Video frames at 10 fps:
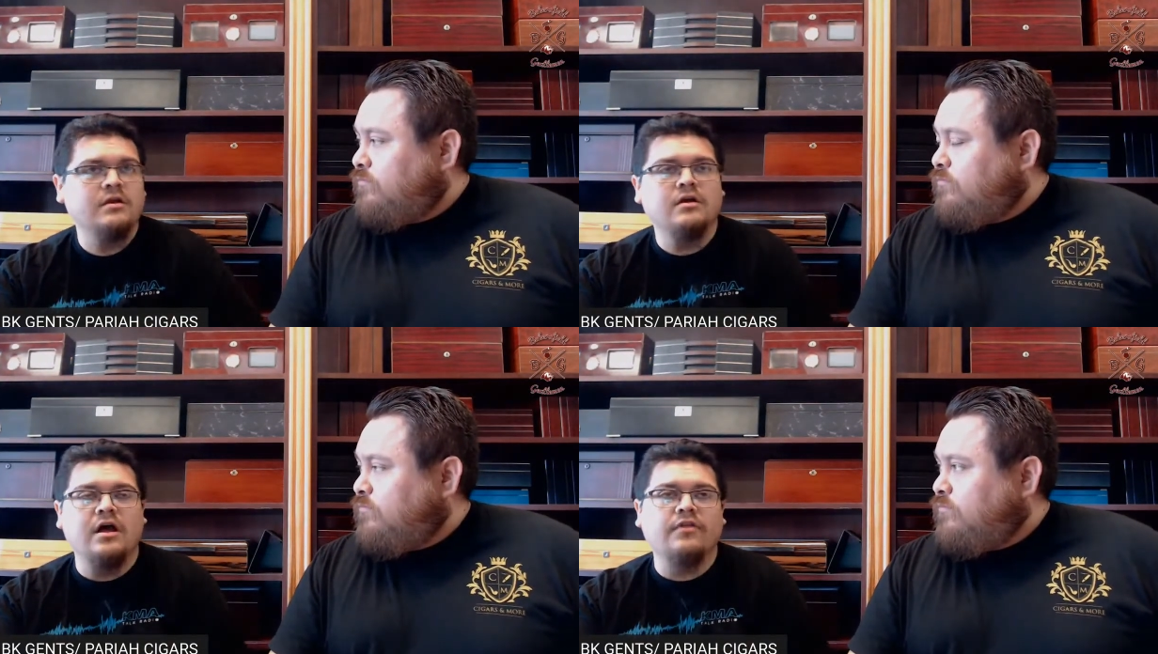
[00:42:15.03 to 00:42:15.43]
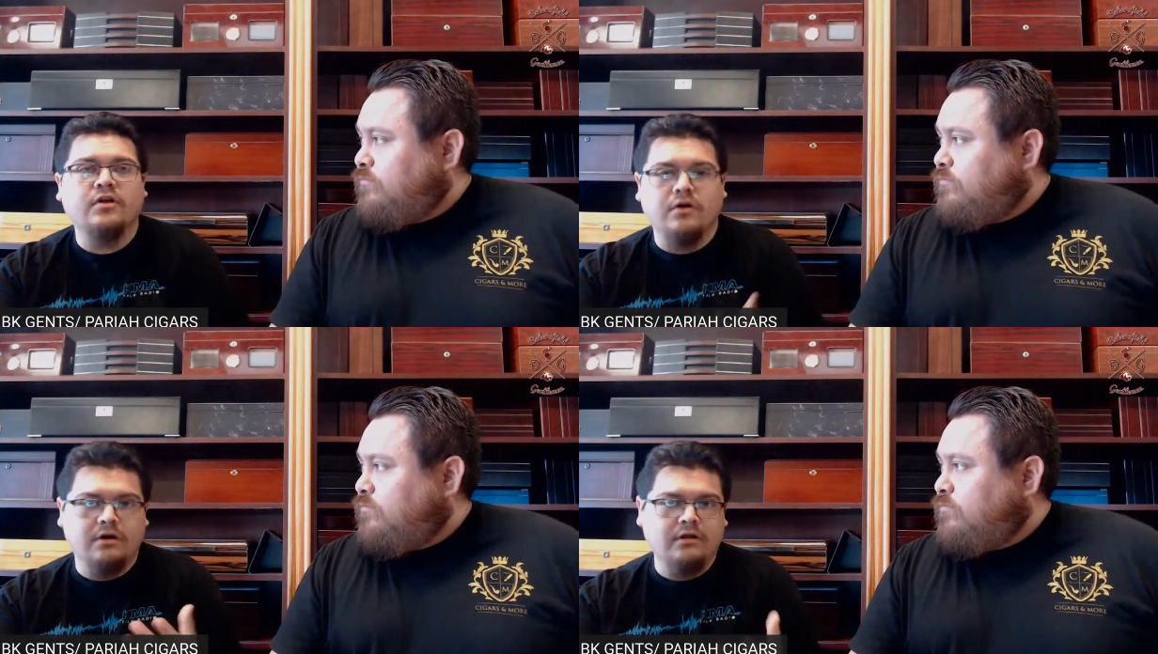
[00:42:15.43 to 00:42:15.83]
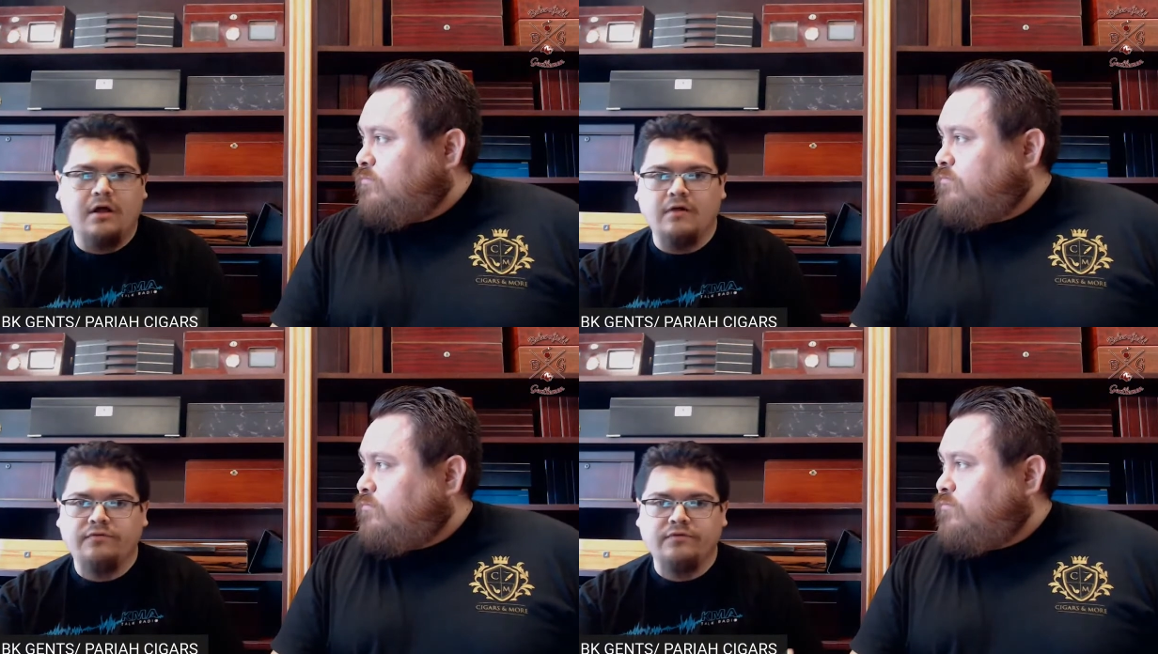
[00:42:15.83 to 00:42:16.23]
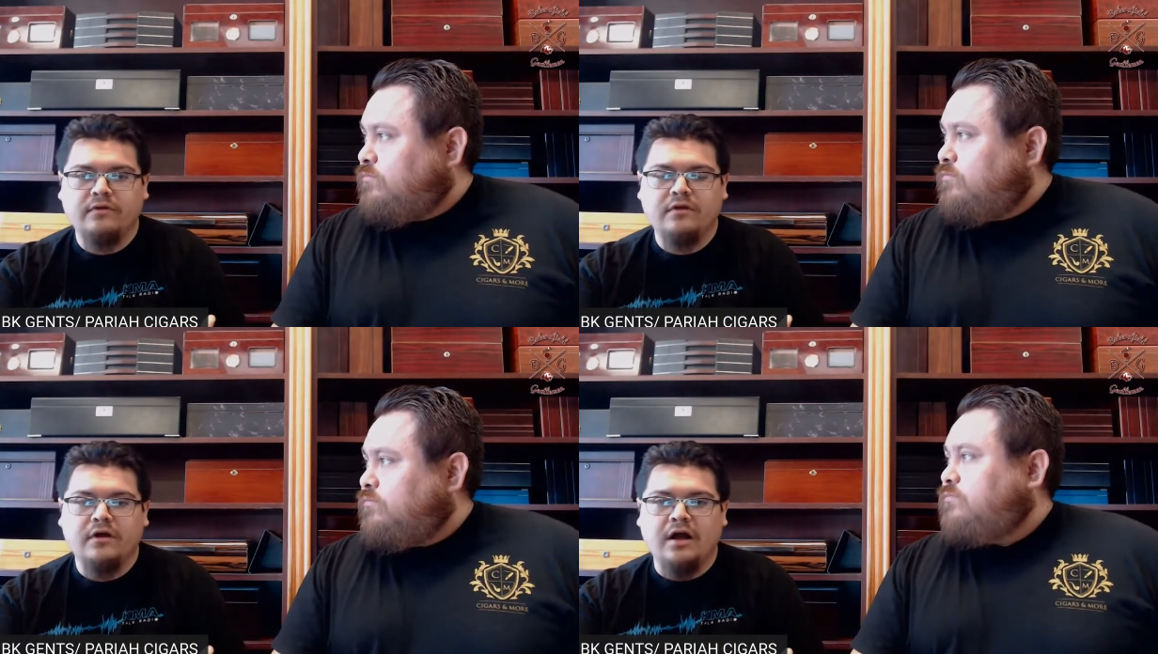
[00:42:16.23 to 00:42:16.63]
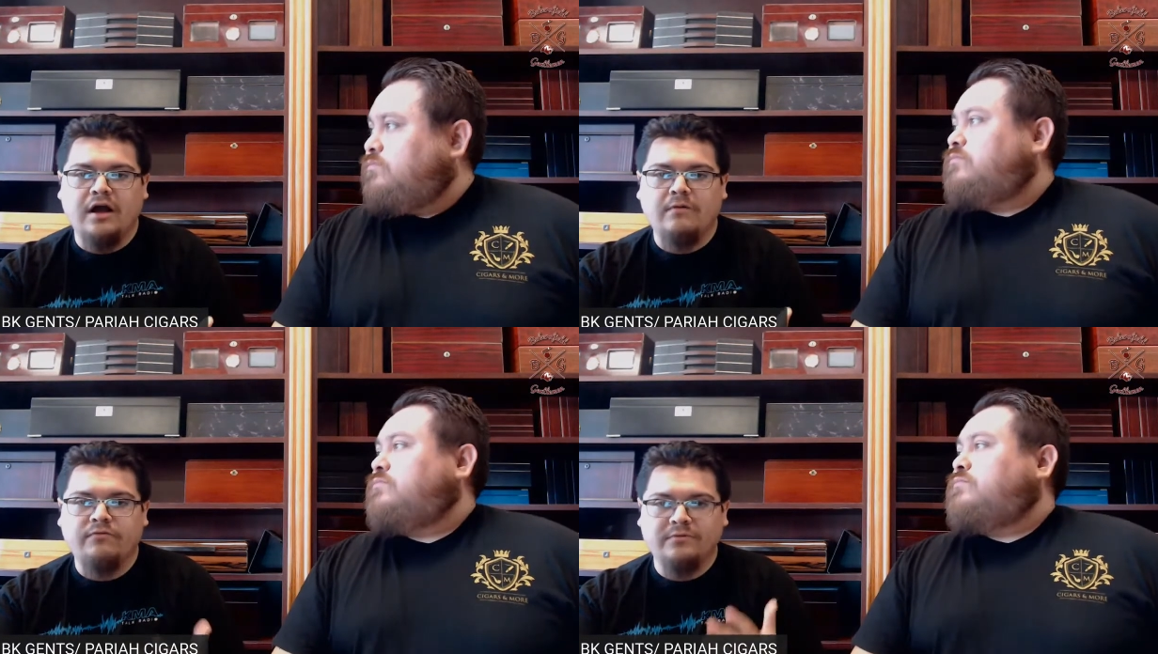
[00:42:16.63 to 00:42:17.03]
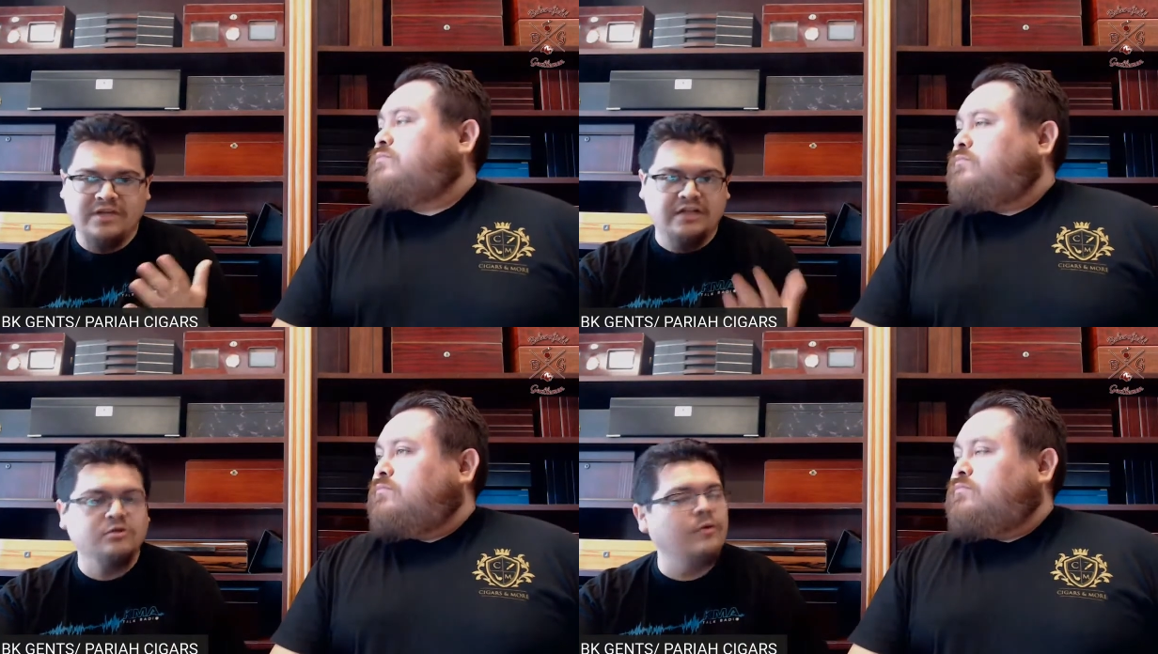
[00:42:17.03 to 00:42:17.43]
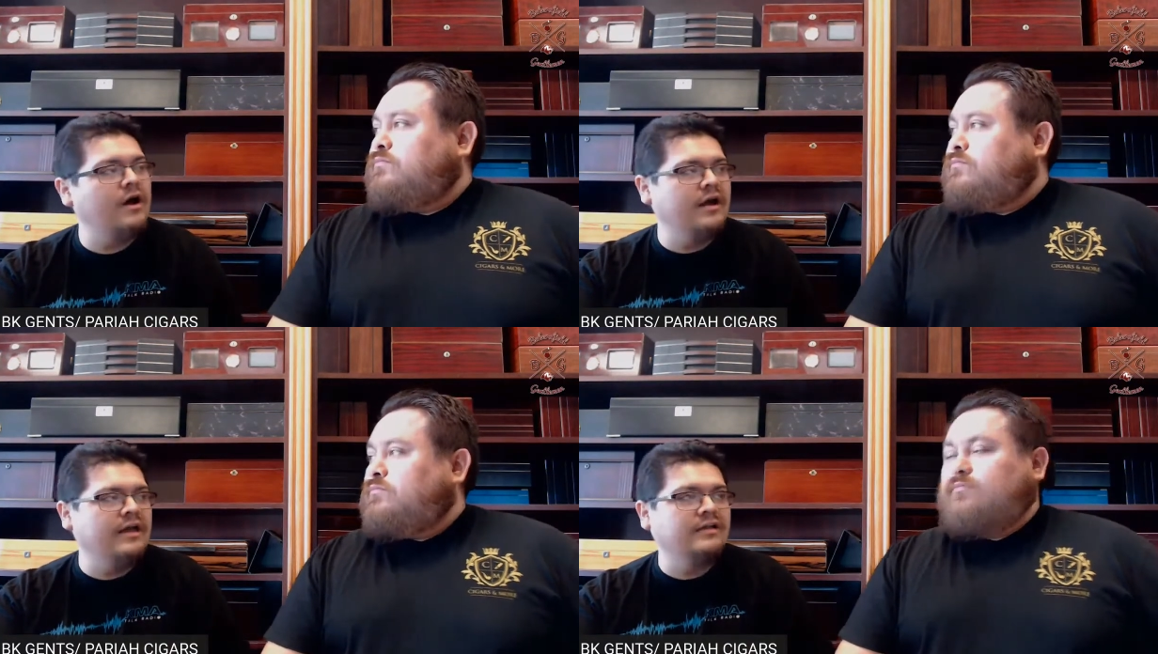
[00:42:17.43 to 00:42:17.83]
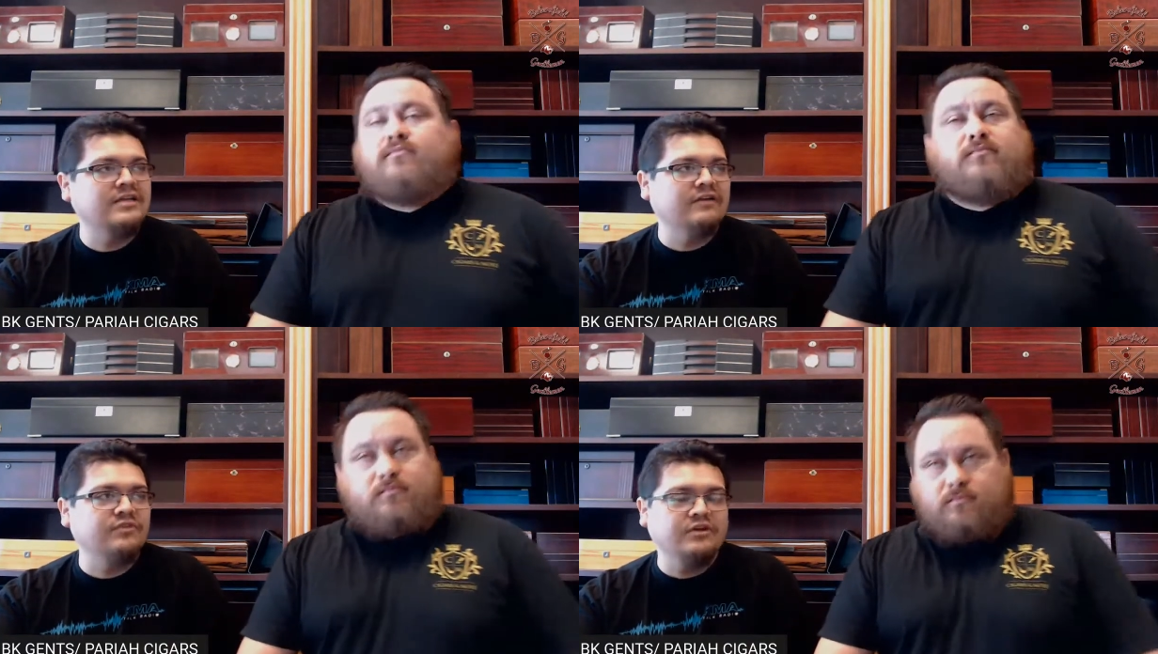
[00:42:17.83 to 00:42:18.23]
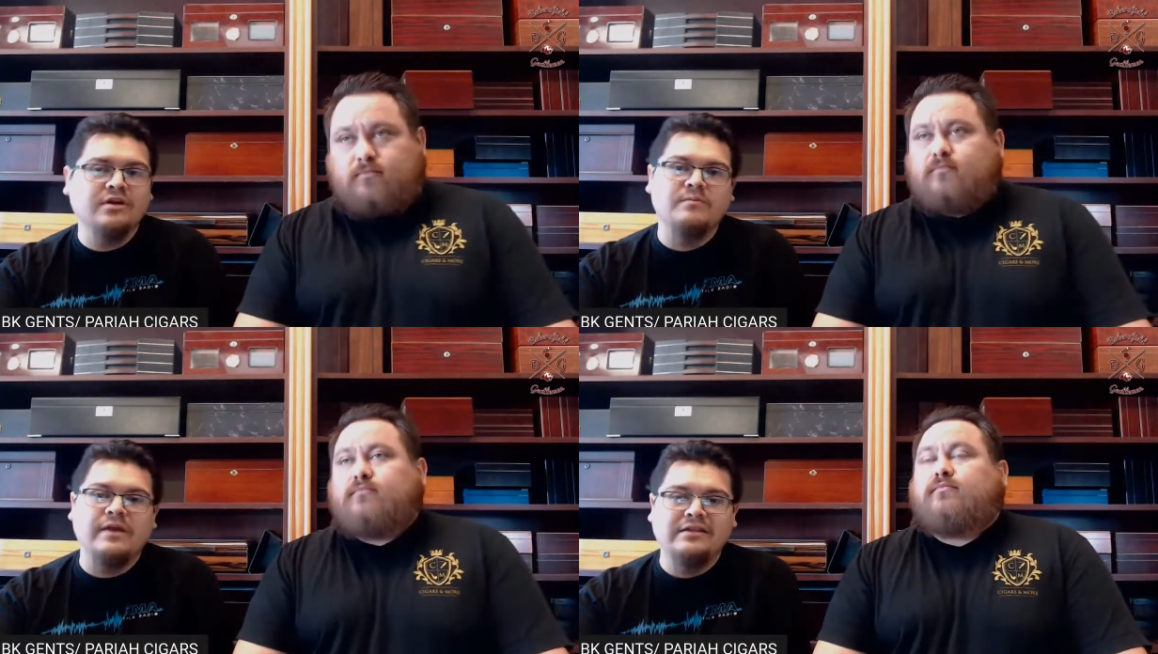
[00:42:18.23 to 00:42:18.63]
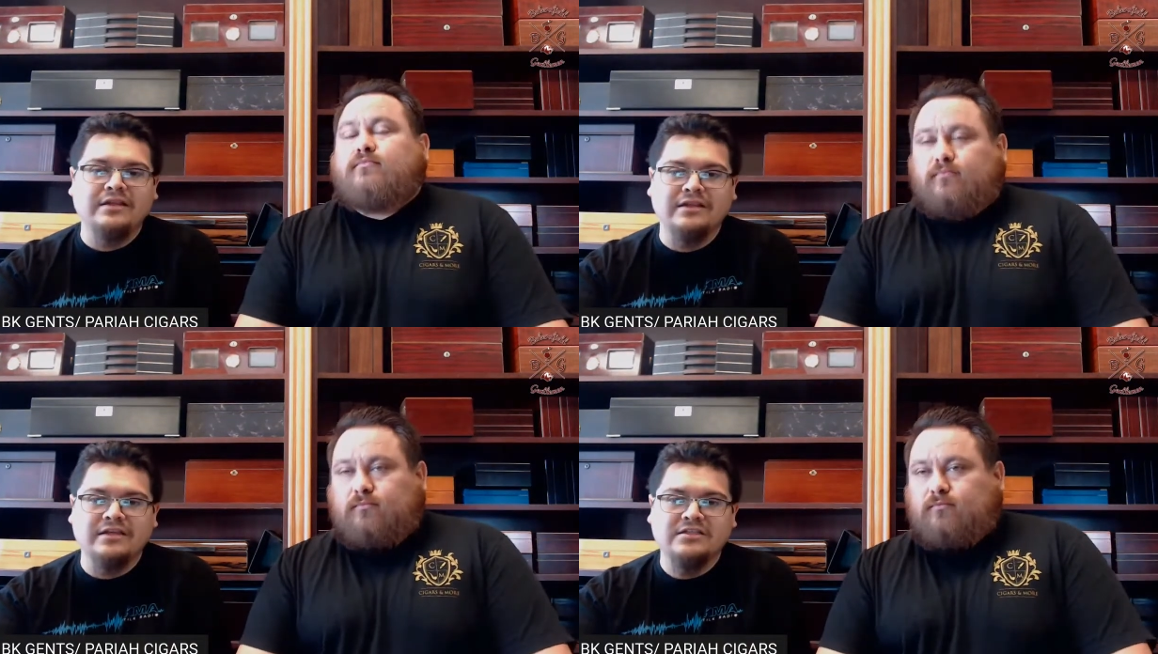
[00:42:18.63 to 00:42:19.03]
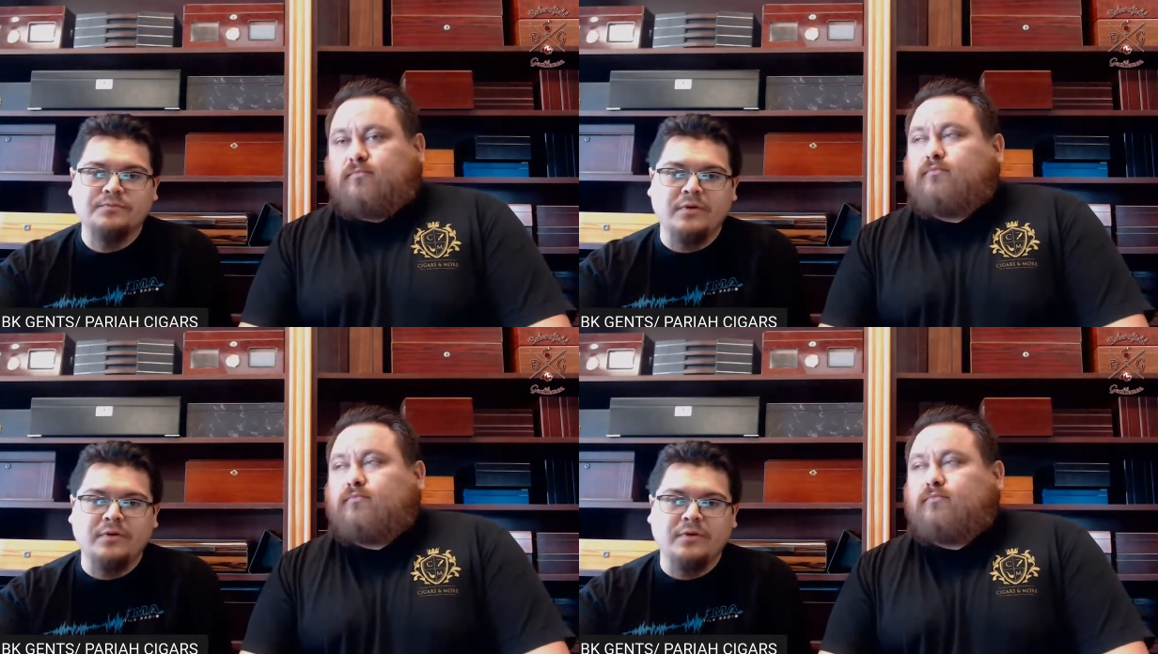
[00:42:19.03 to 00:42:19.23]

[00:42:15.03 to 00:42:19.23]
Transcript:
Speaker 1: uh, the Karloff uh, from Tatuaje definitely could have made the list,